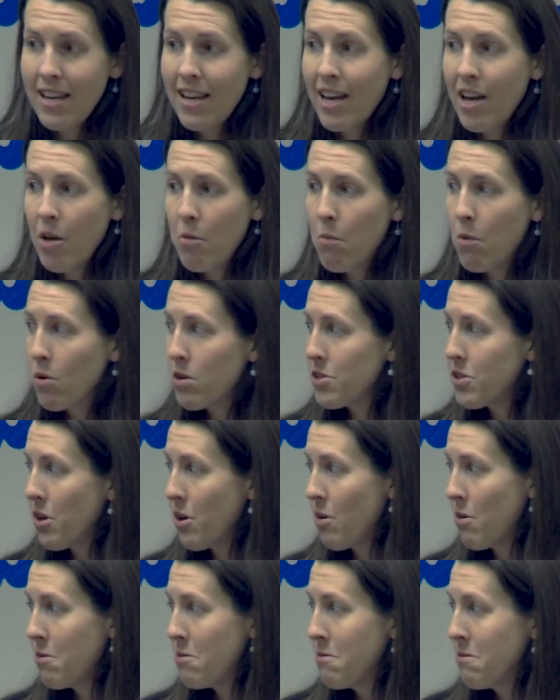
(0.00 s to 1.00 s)
And more
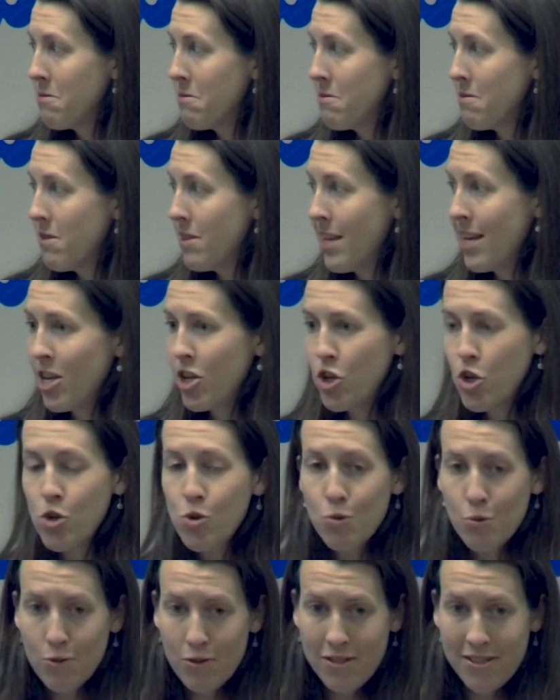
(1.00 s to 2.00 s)
so, they
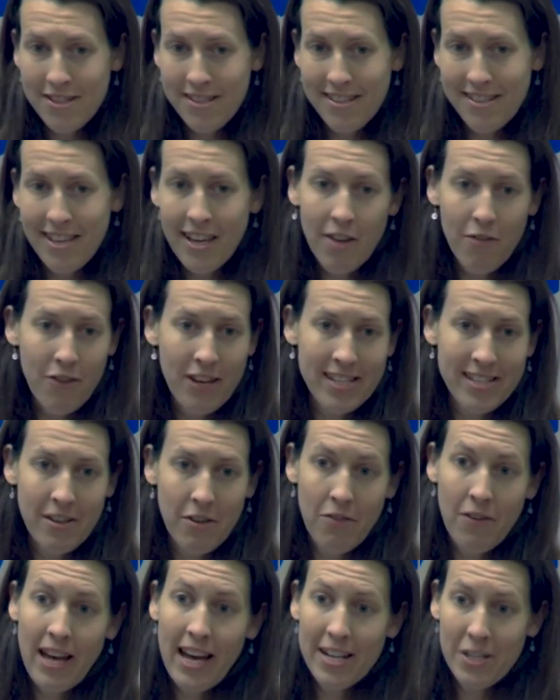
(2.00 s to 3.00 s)
use the
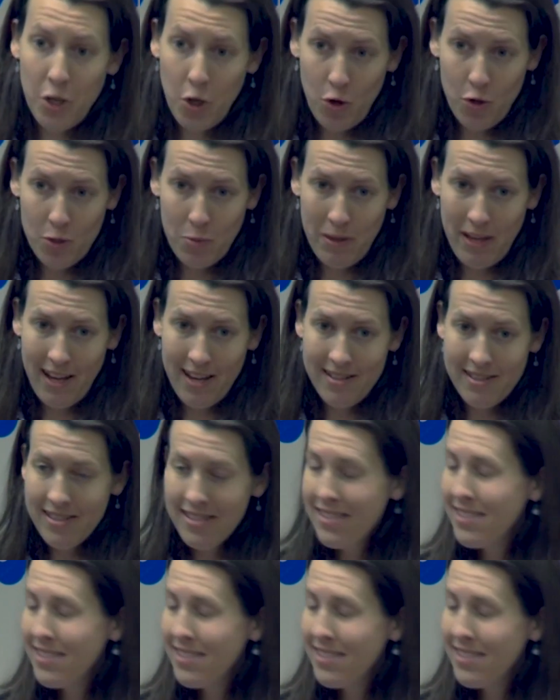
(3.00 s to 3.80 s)
invasive as a host plant.